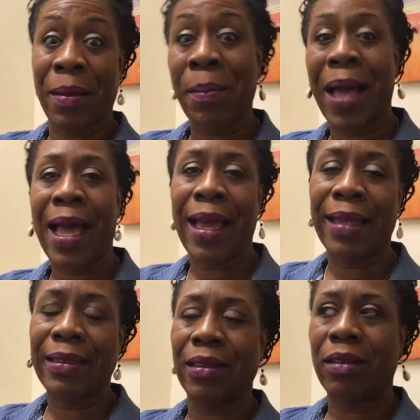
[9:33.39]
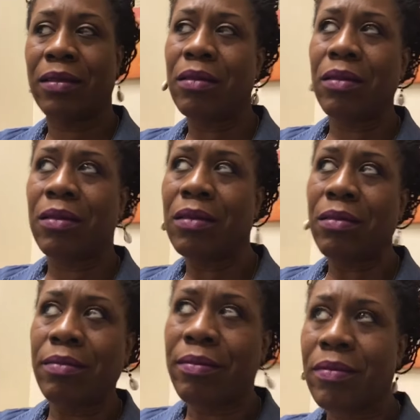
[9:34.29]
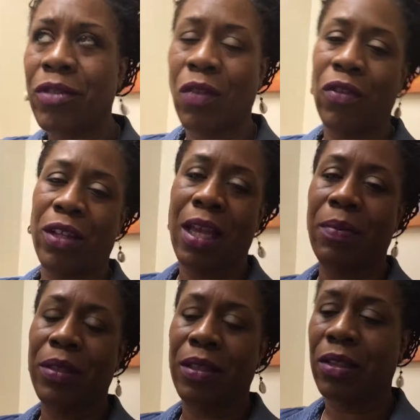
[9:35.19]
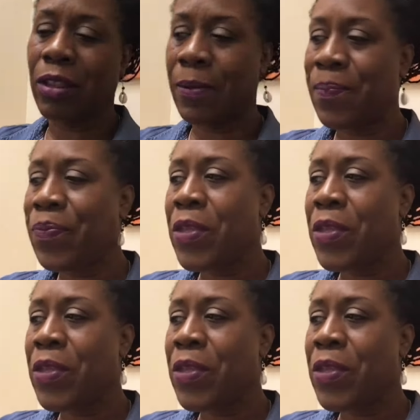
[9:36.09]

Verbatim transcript: in mind to fill that position.